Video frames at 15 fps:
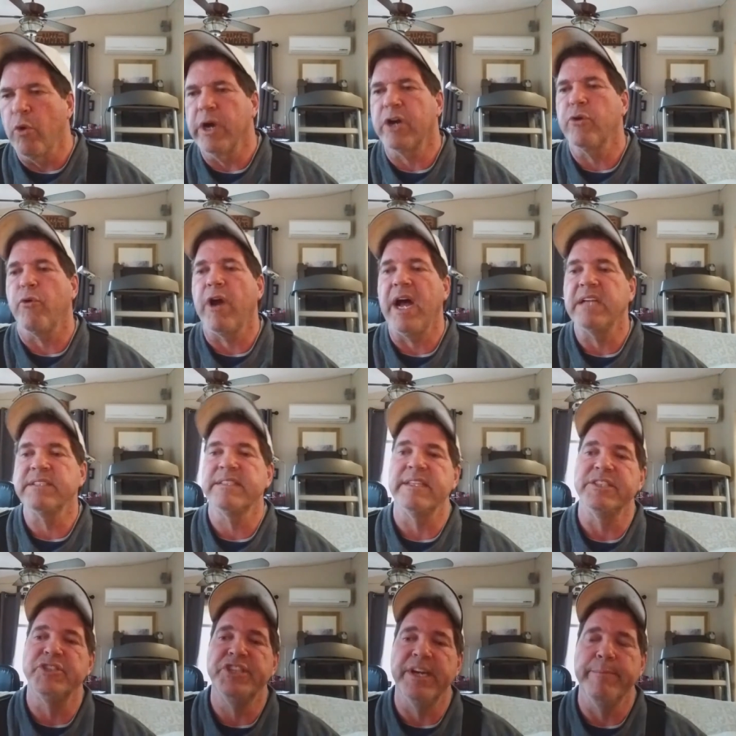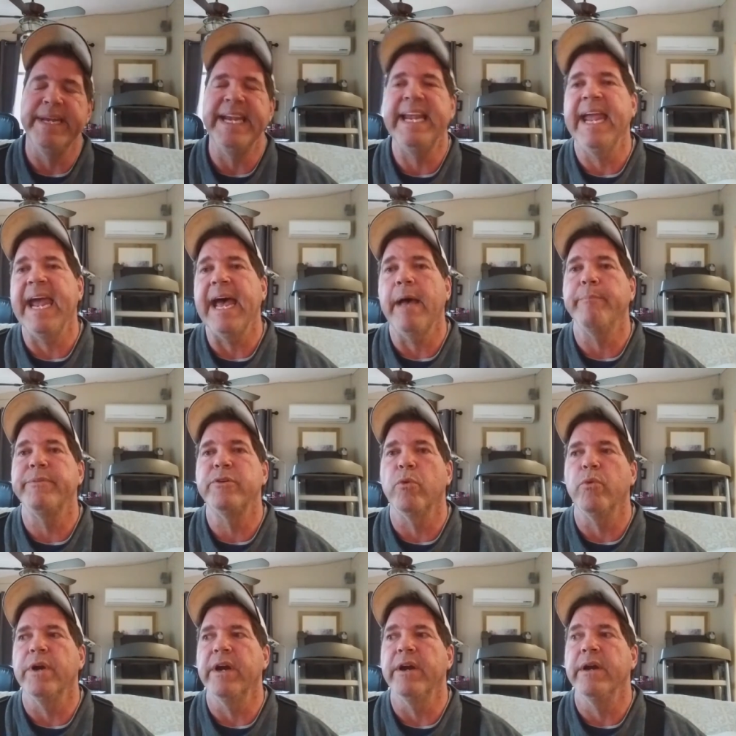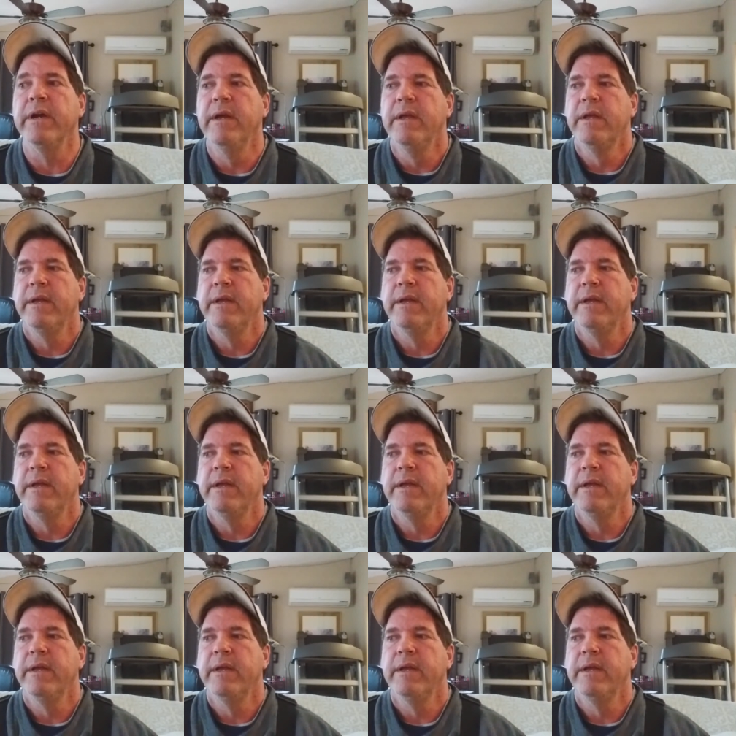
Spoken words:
across the chimney cap to where